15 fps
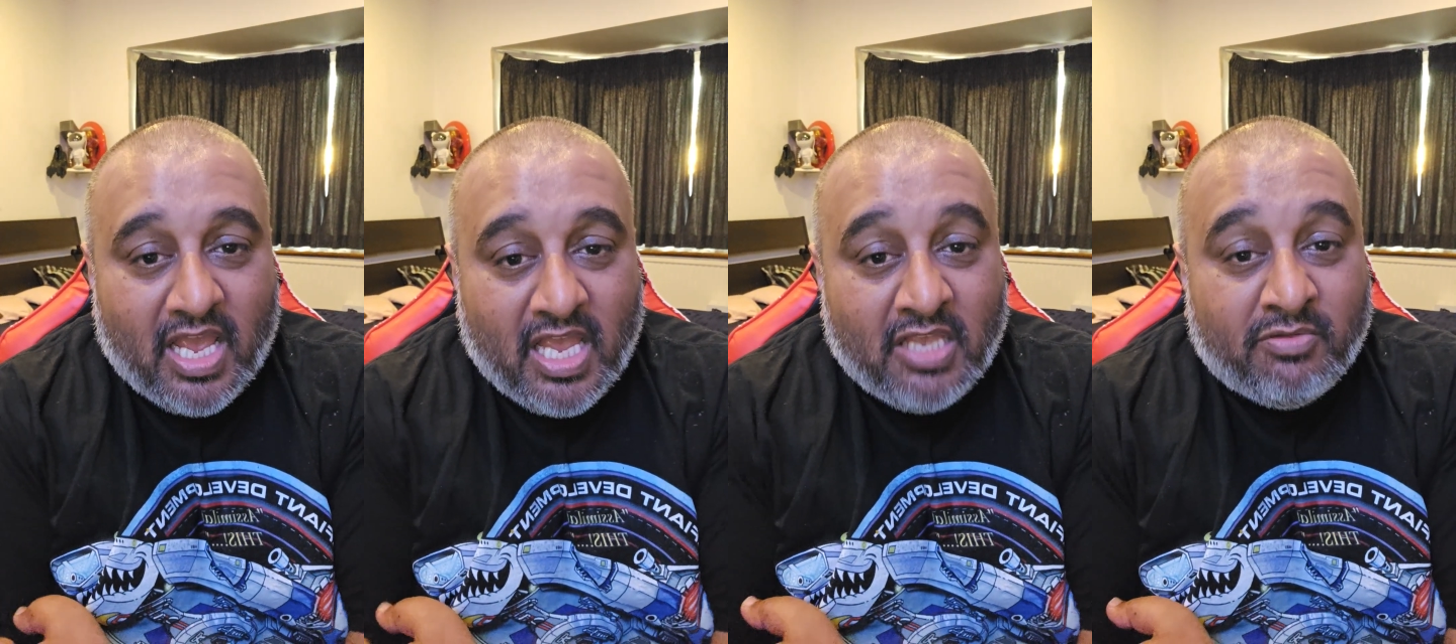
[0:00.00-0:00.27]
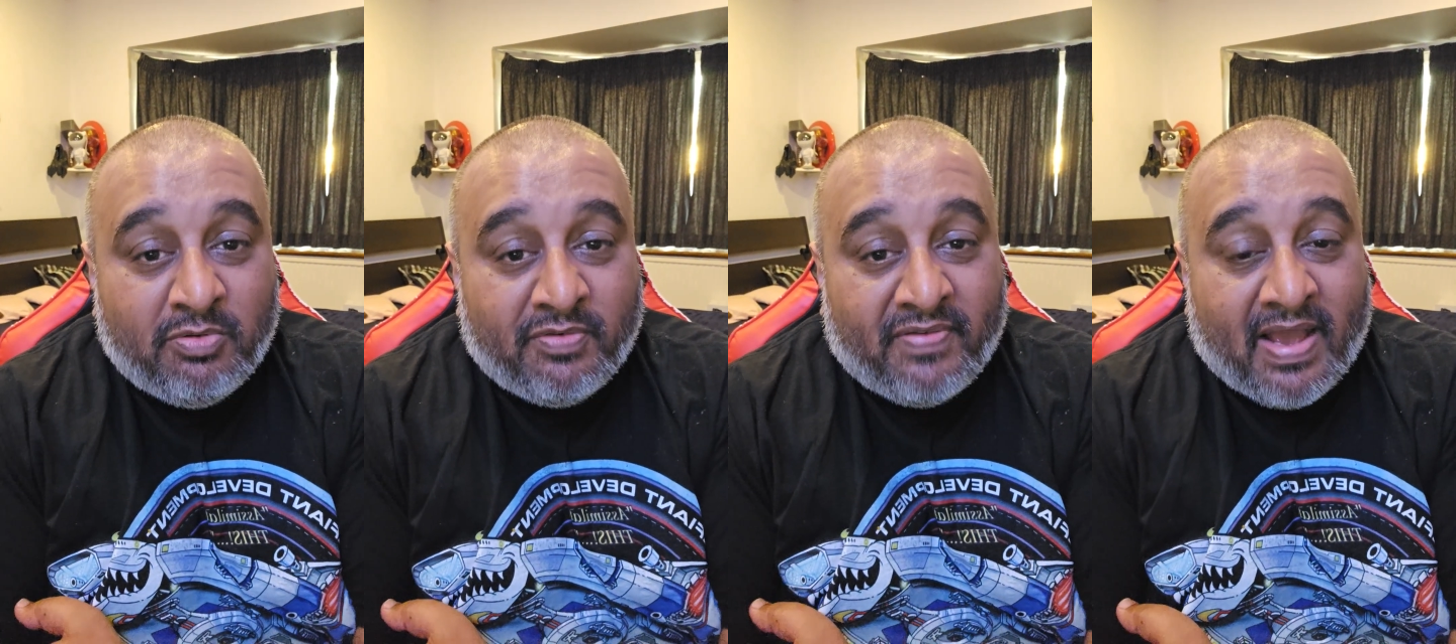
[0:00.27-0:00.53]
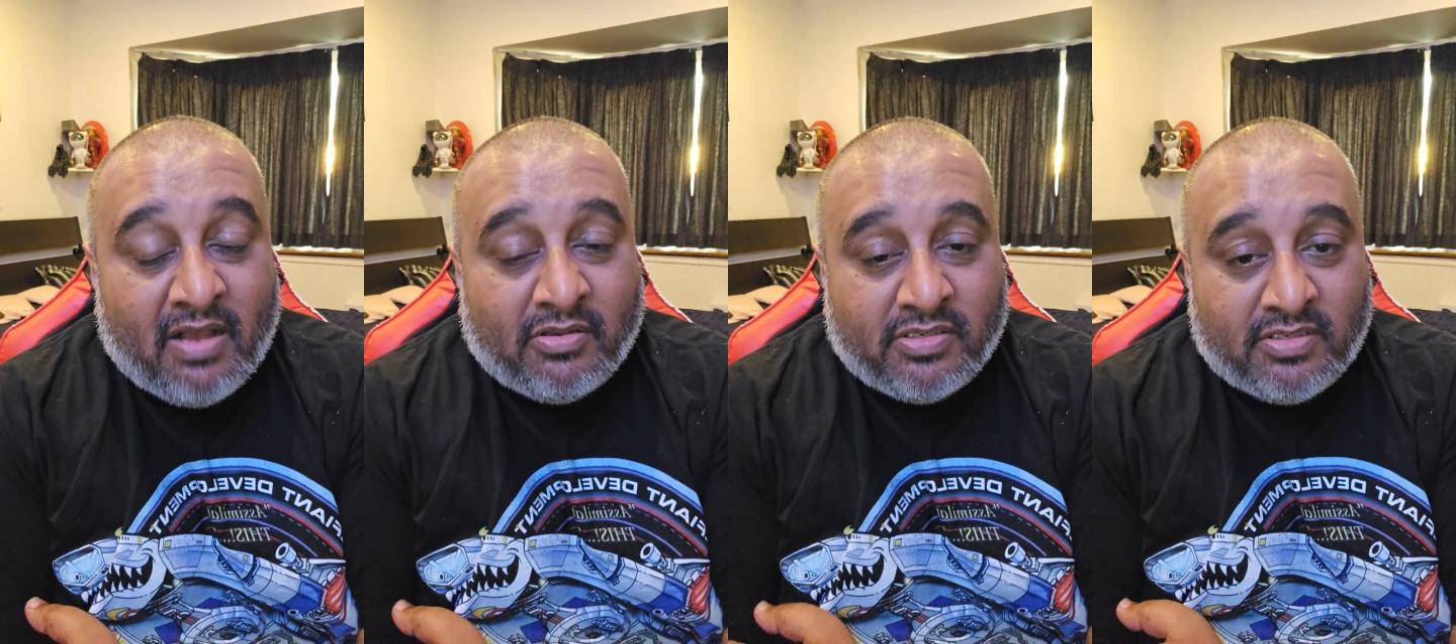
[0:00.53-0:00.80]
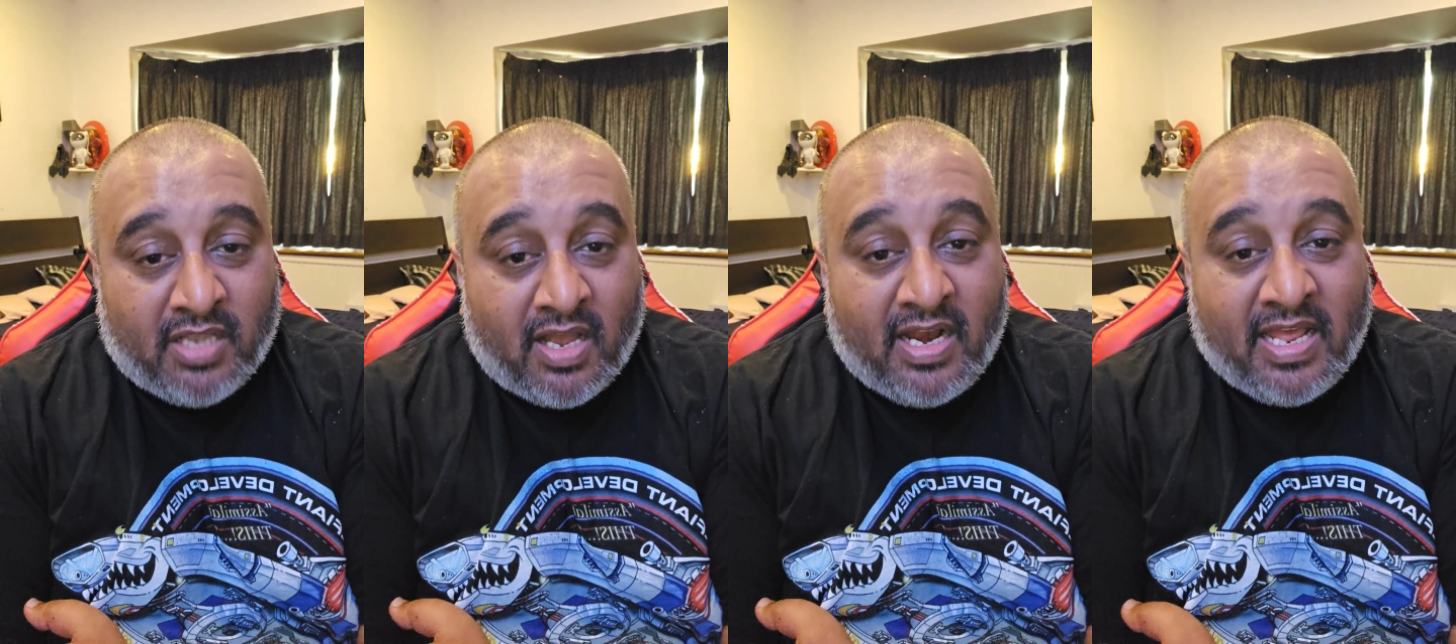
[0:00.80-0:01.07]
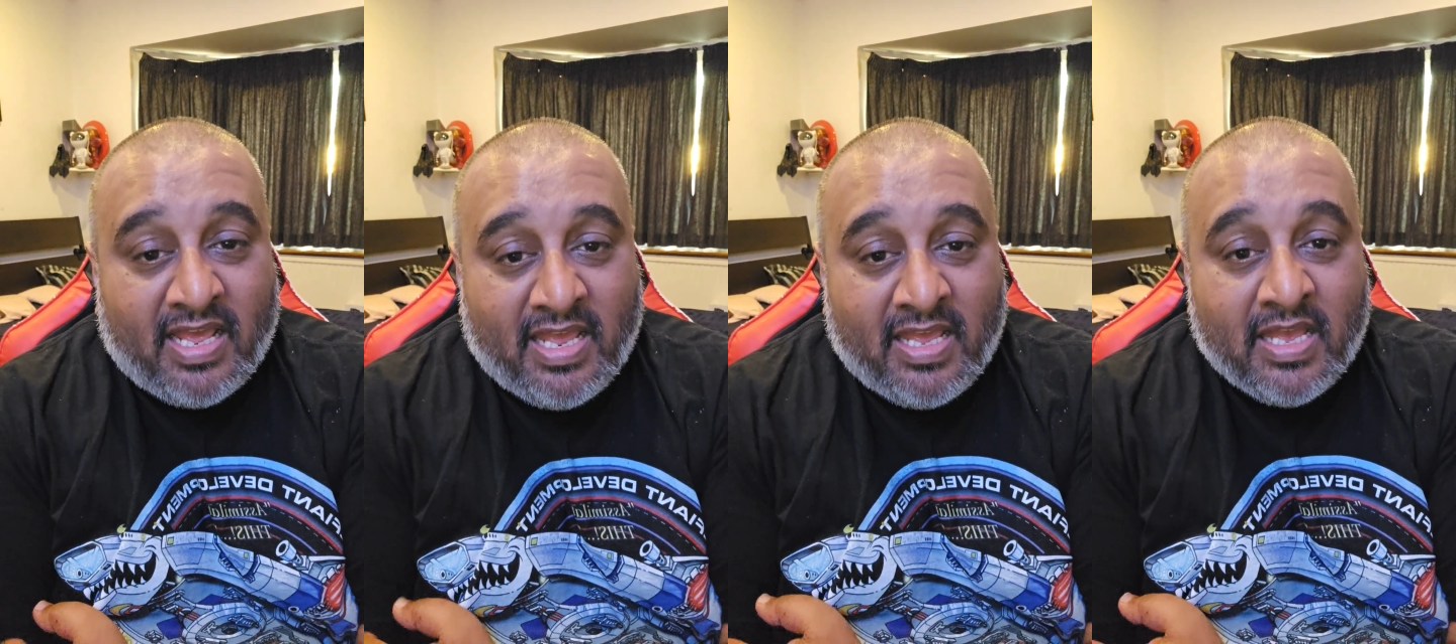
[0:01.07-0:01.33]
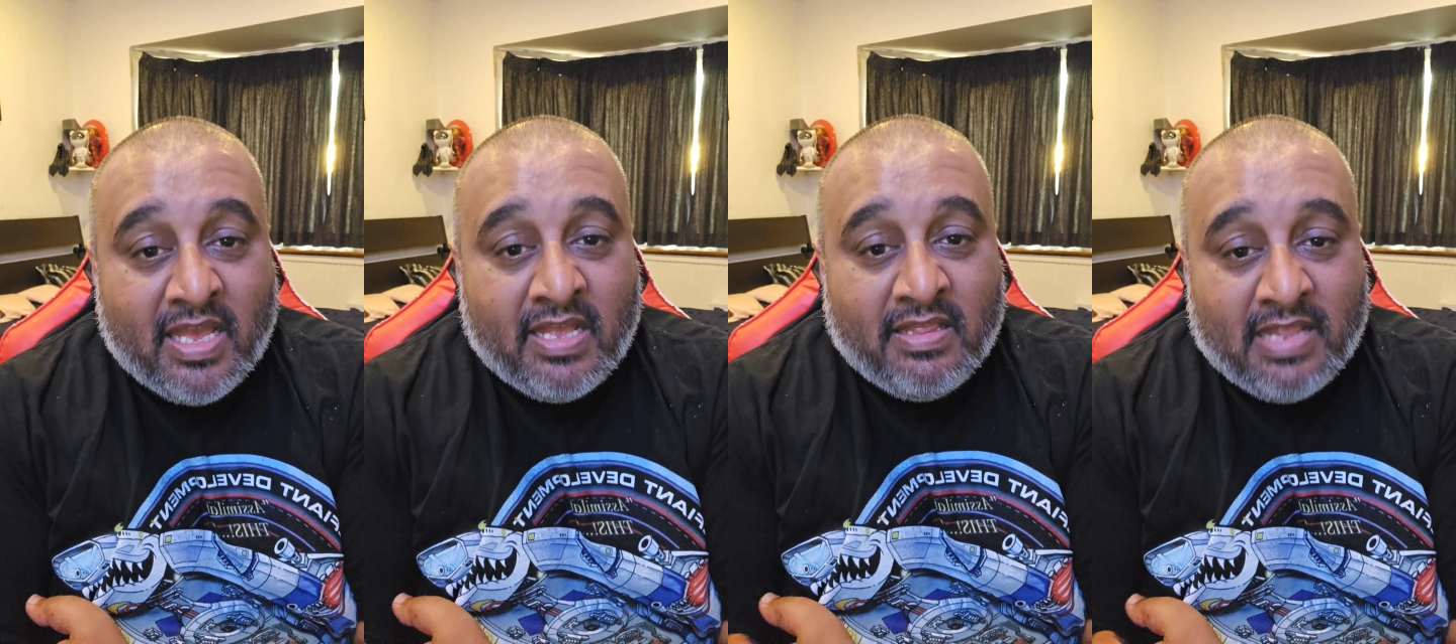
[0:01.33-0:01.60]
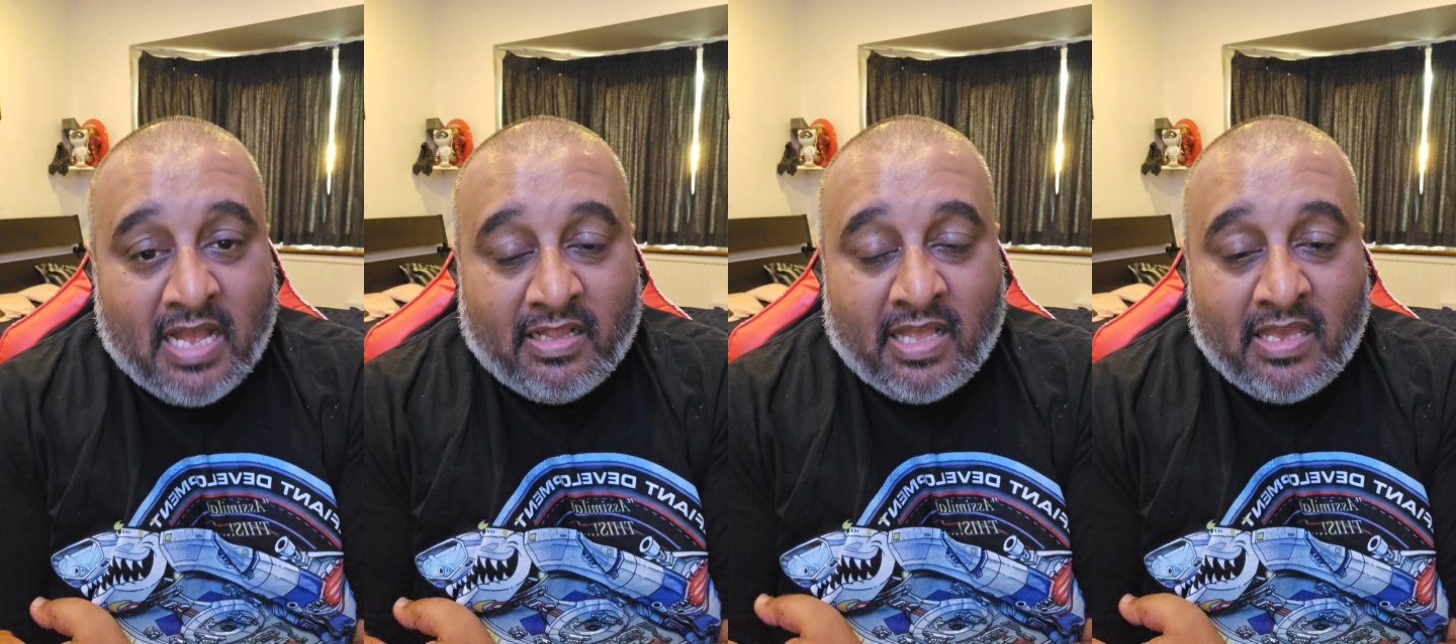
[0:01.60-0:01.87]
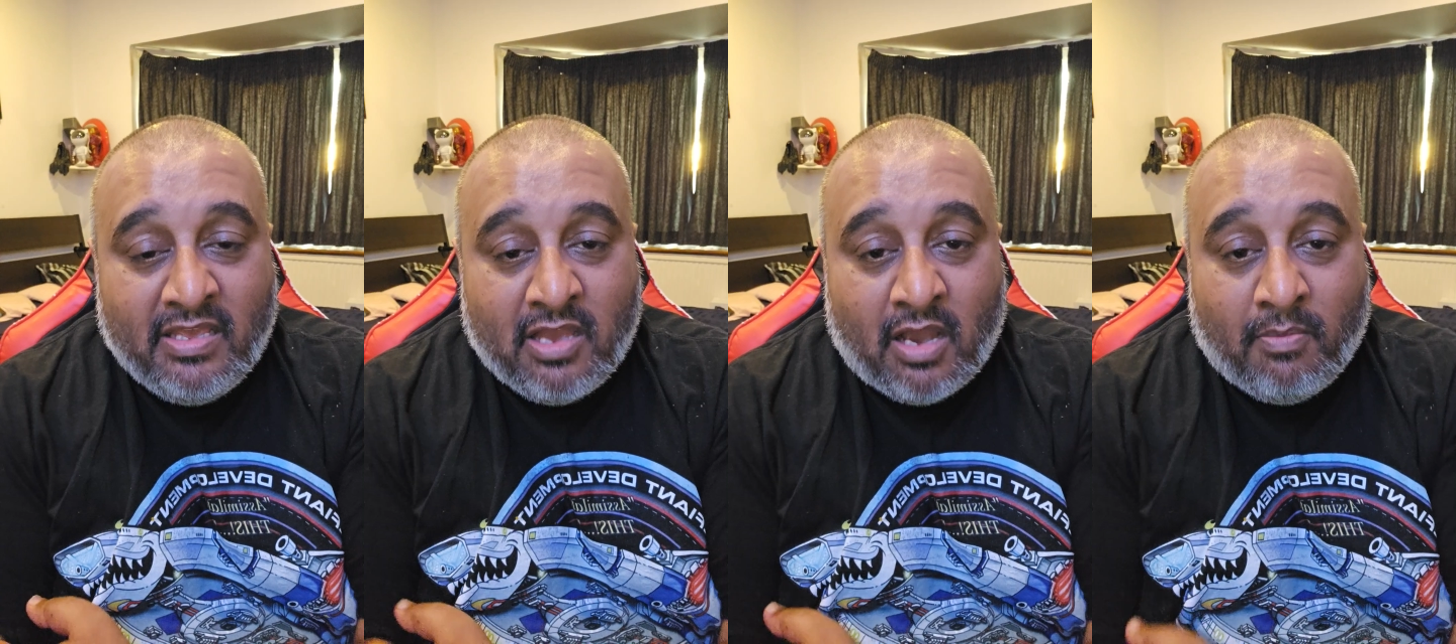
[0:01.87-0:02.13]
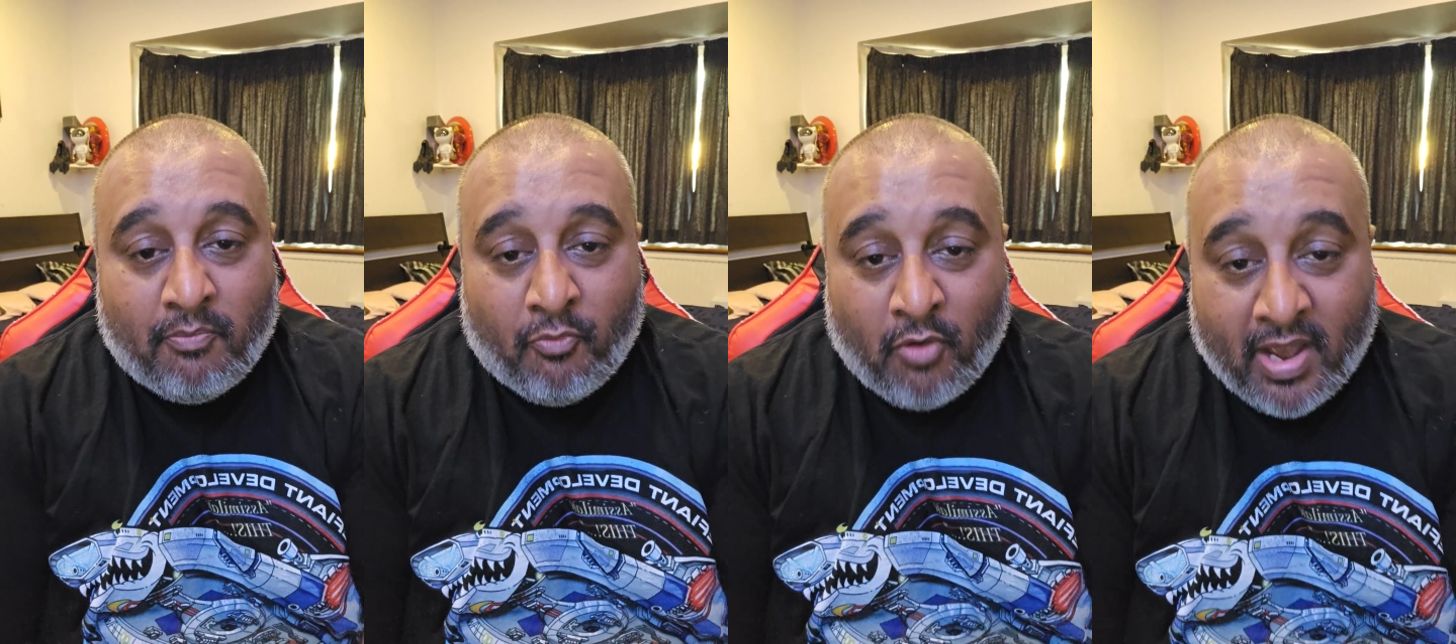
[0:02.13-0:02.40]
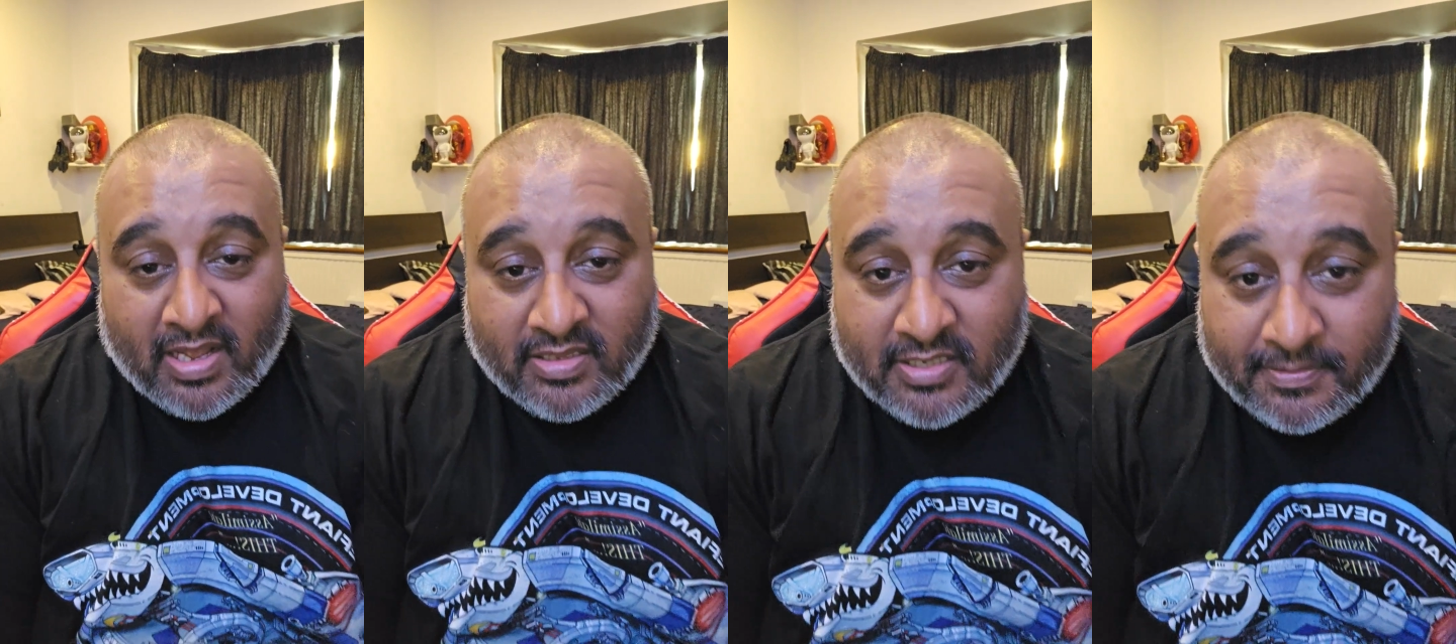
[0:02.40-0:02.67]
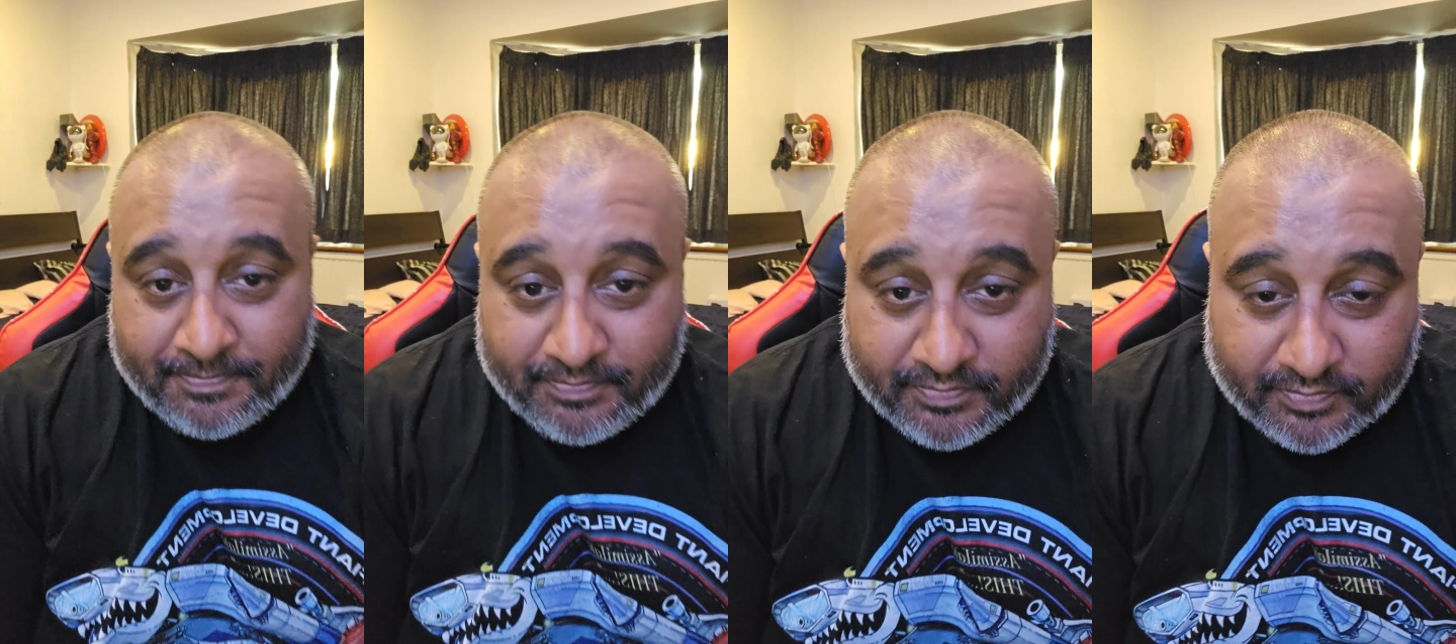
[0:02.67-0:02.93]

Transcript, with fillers: is with House Tully. Now that young brat,